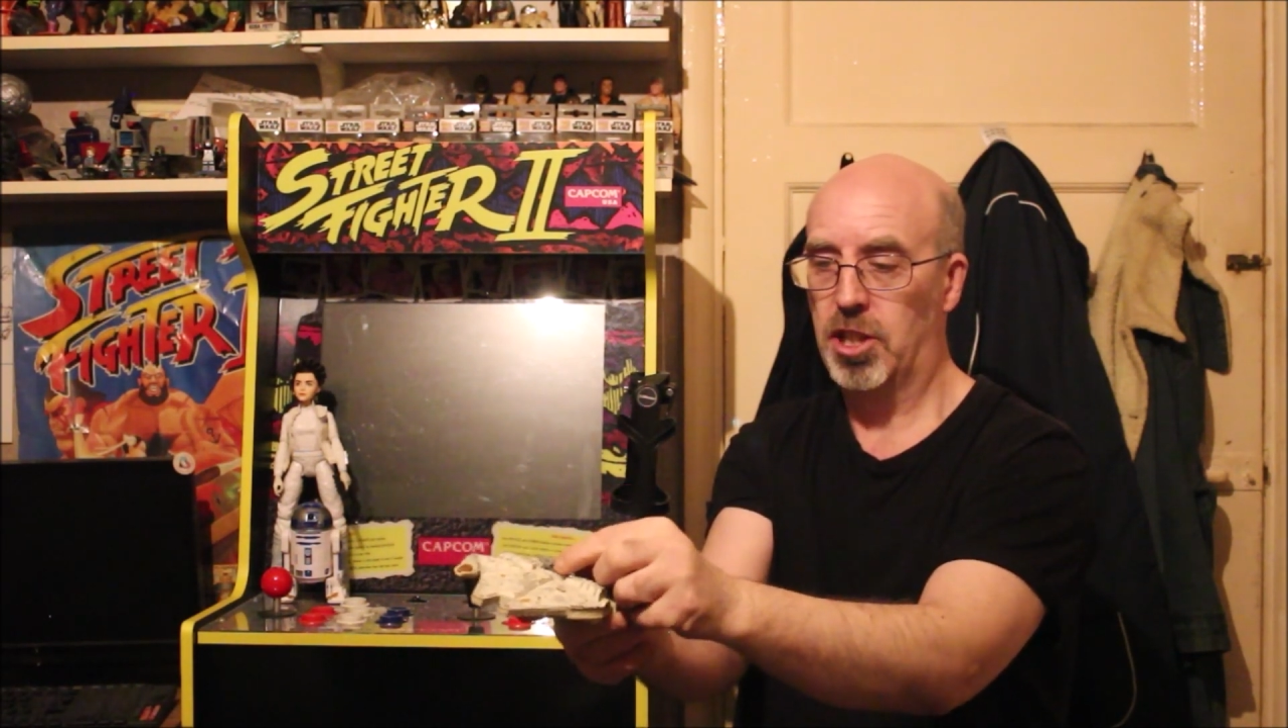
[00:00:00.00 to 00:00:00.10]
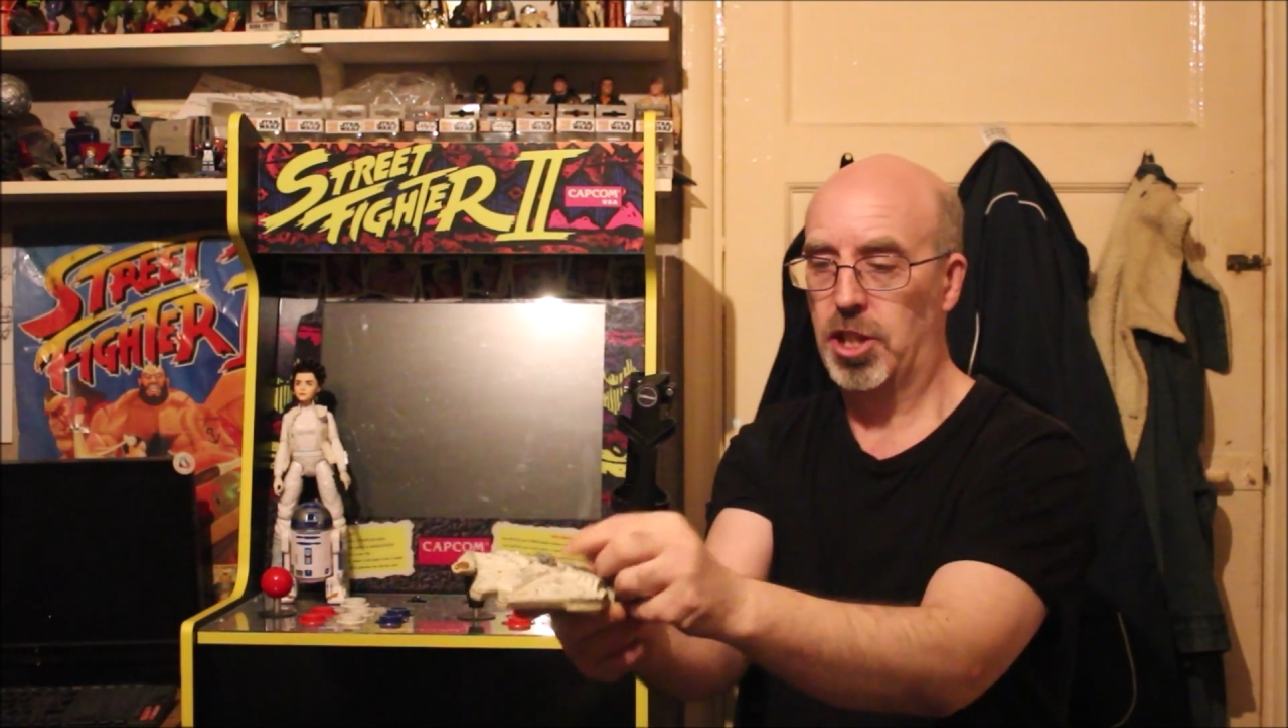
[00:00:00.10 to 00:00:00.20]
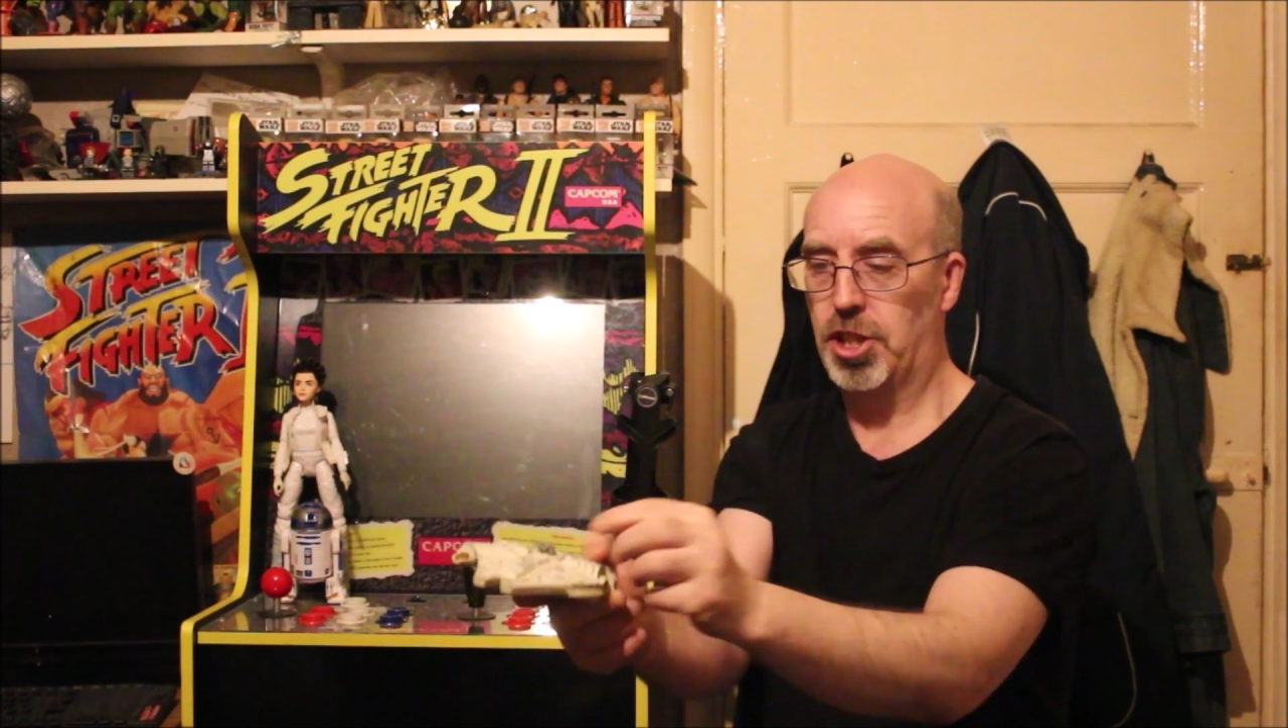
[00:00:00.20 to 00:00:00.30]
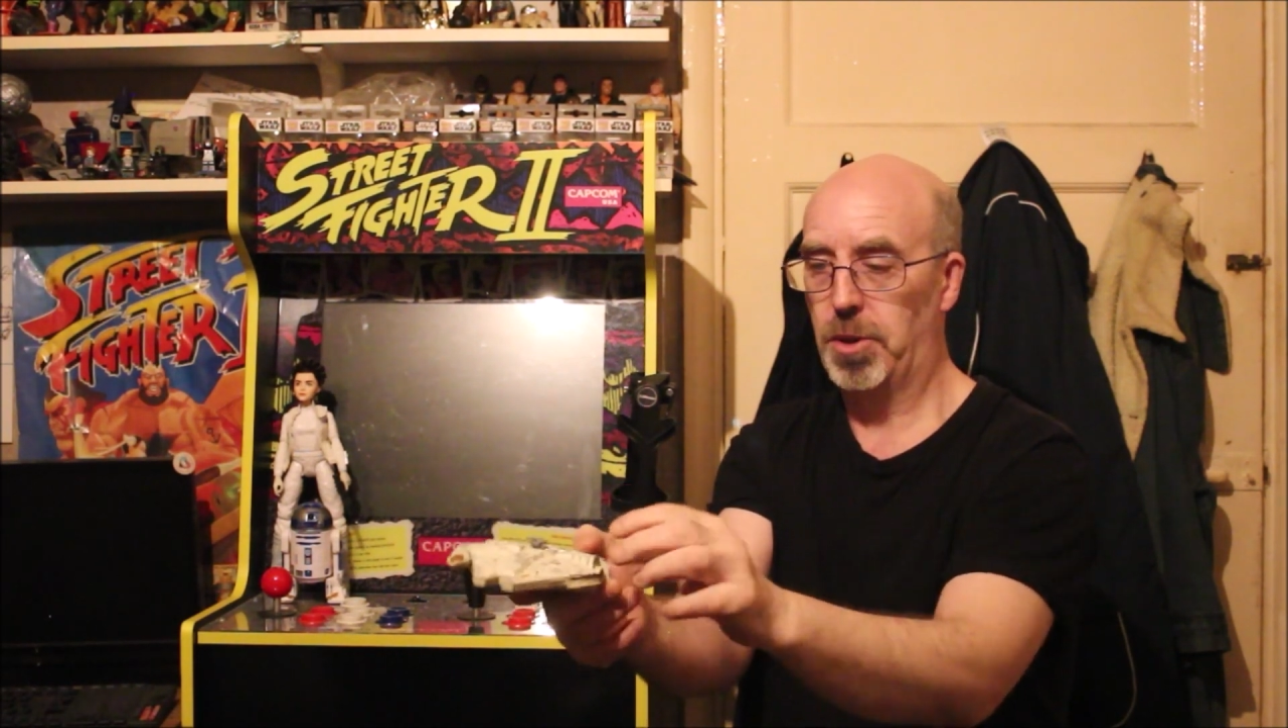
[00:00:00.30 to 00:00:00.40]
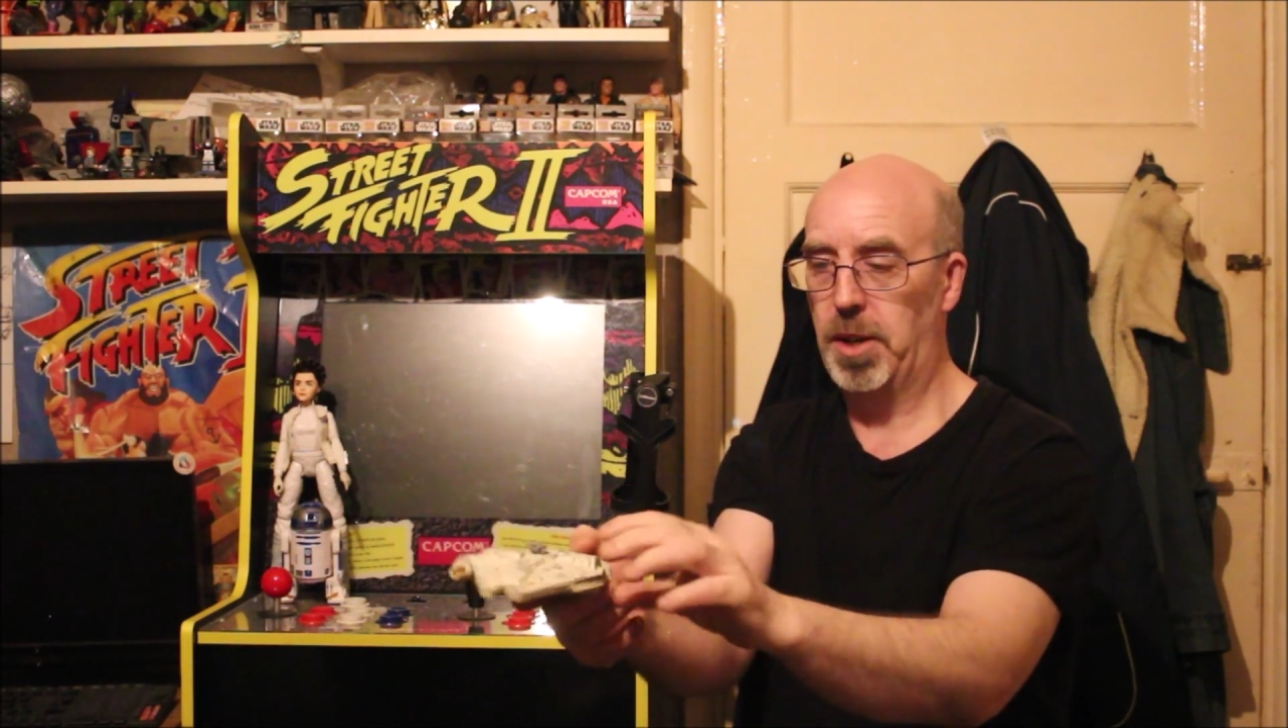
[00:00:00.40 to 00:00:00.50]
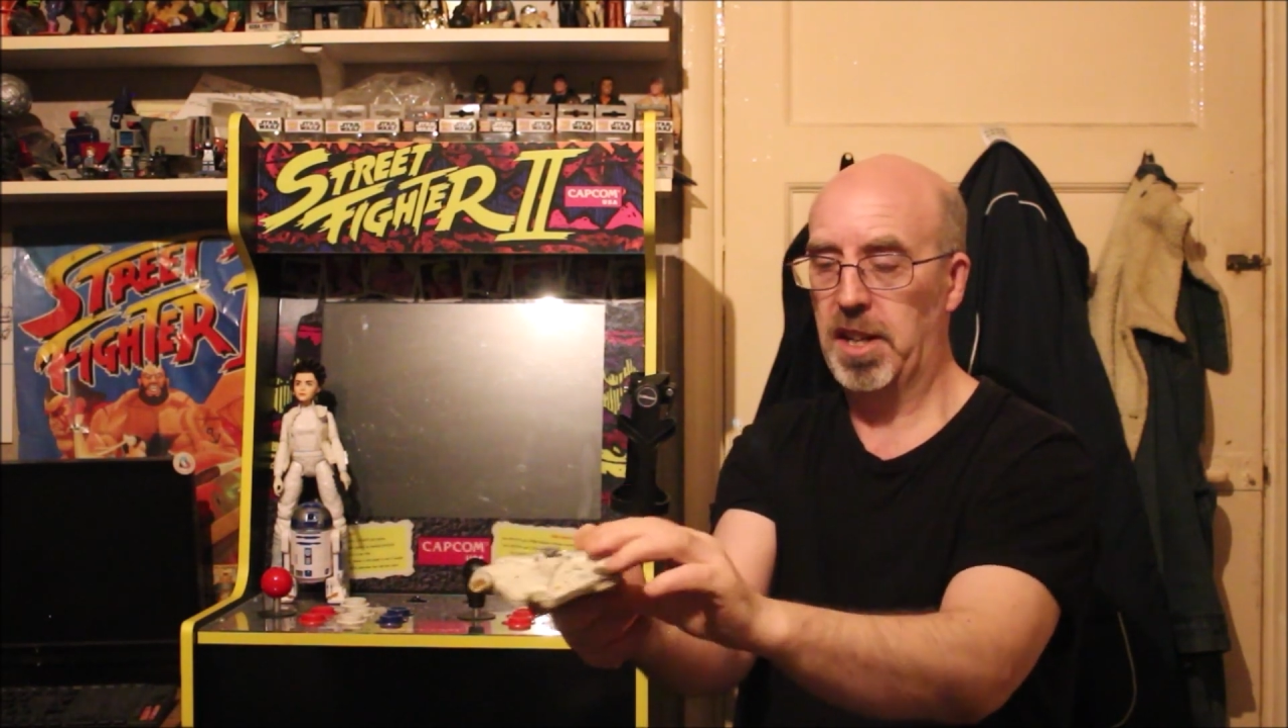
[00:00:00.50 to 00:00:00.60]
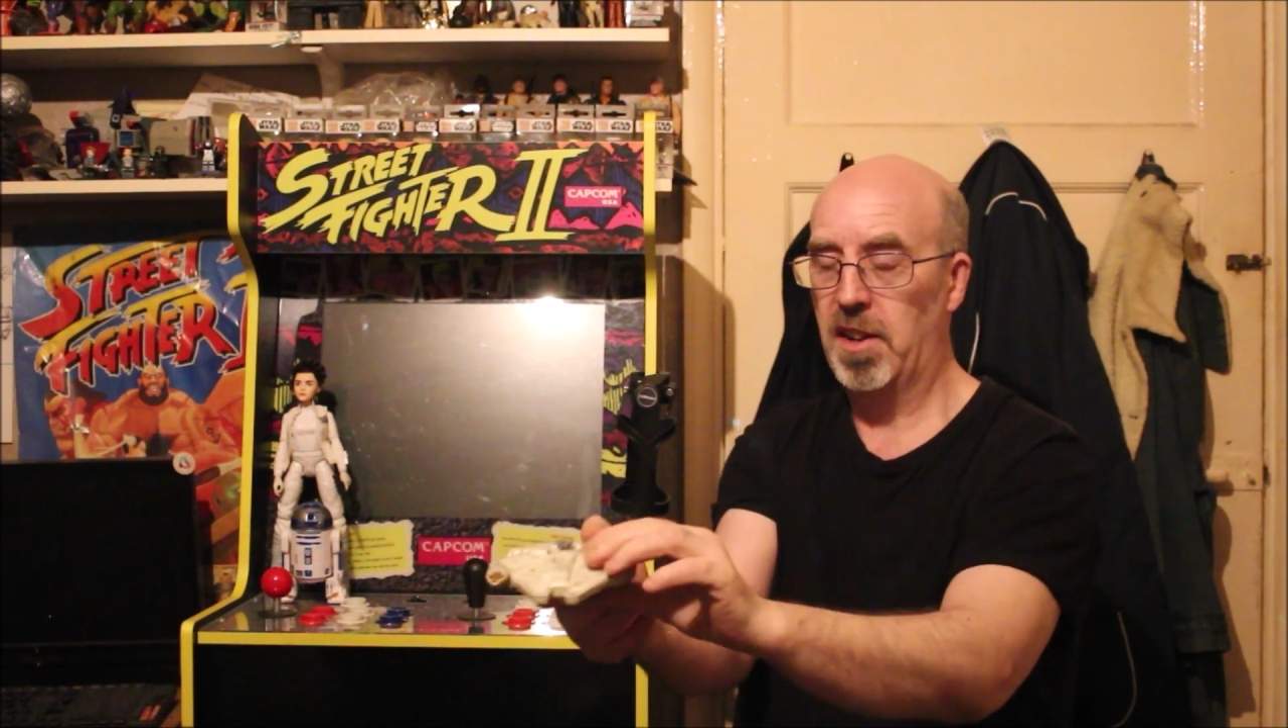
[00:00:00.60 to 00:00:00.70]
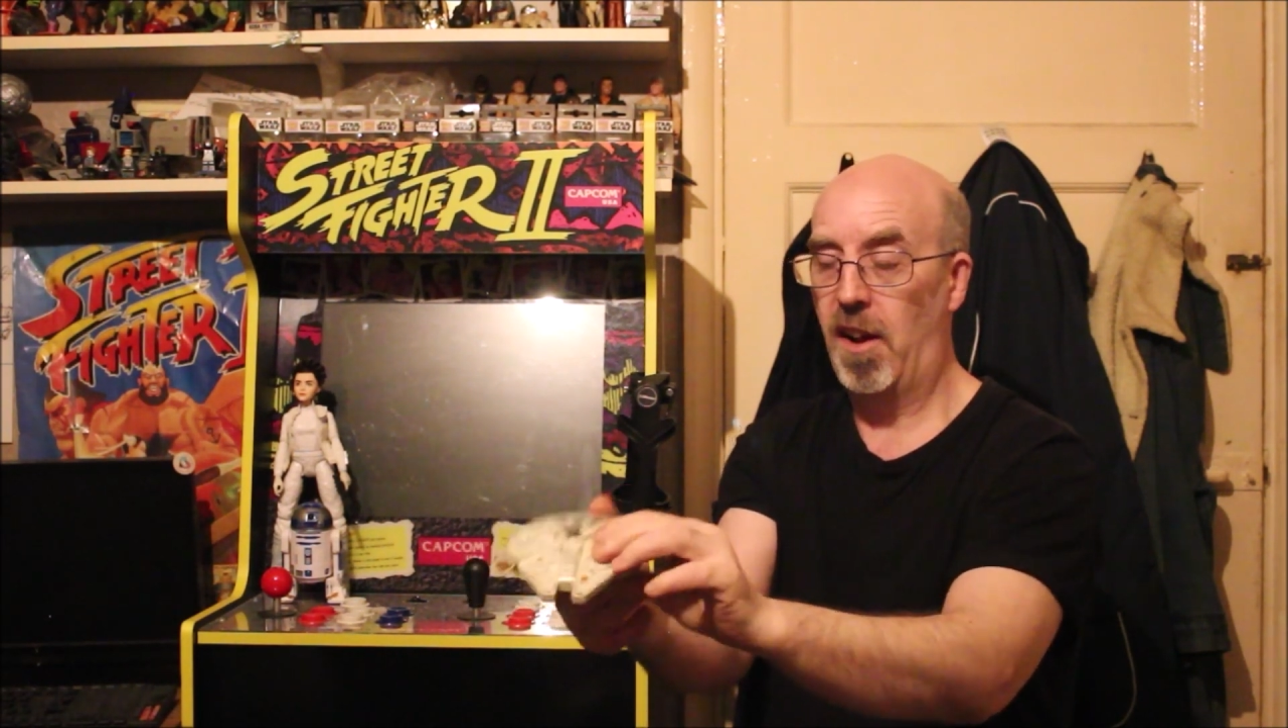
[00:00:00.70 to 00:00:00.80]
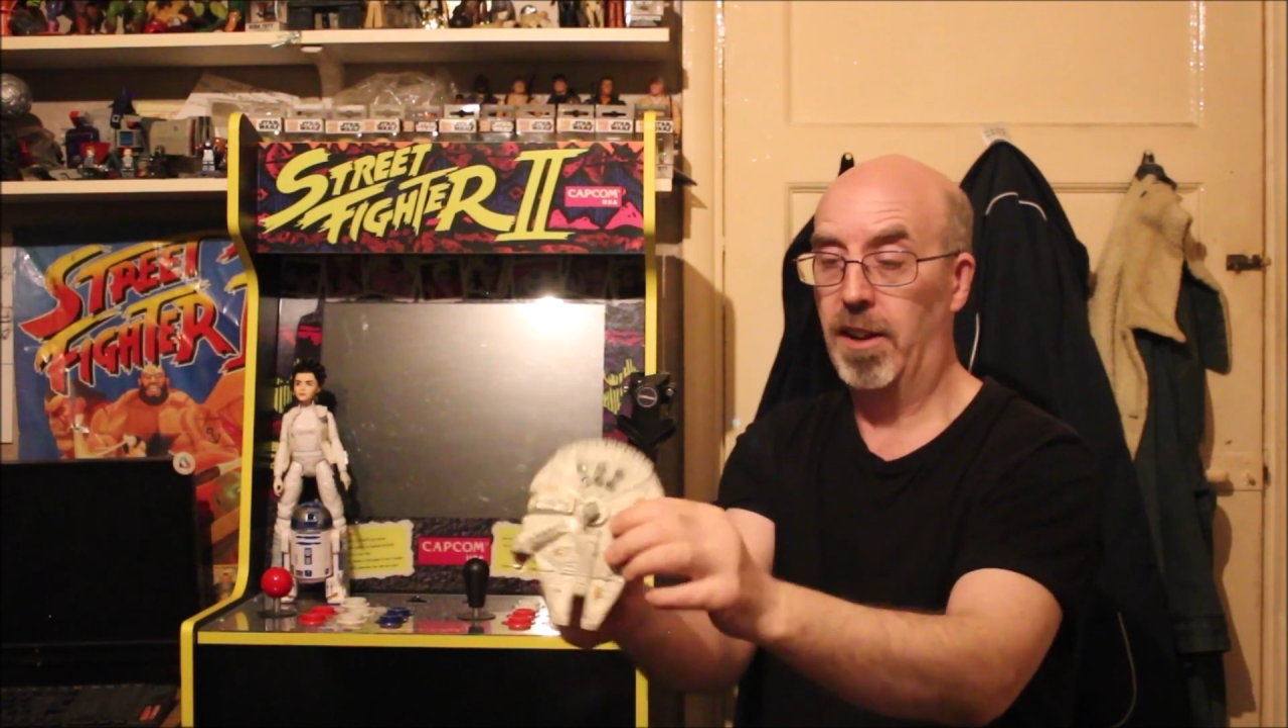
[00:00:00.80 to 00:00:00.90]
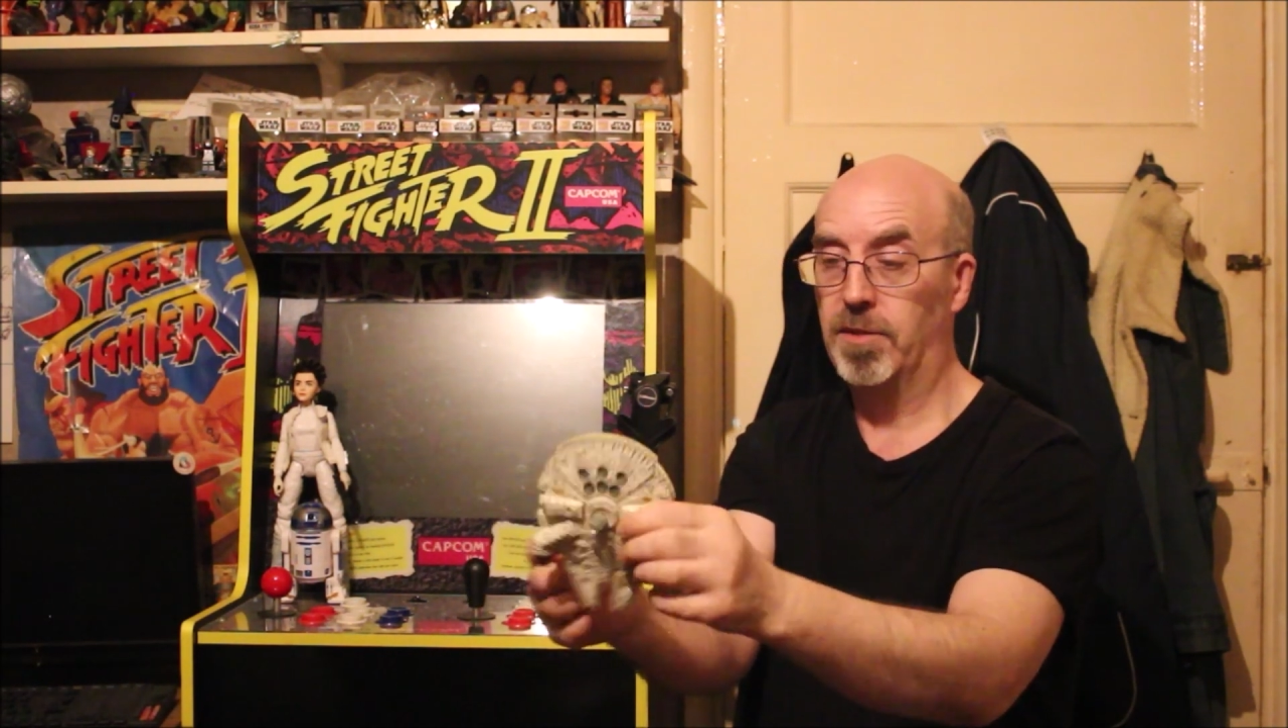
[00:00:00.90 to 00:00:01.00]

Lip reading: to shooting,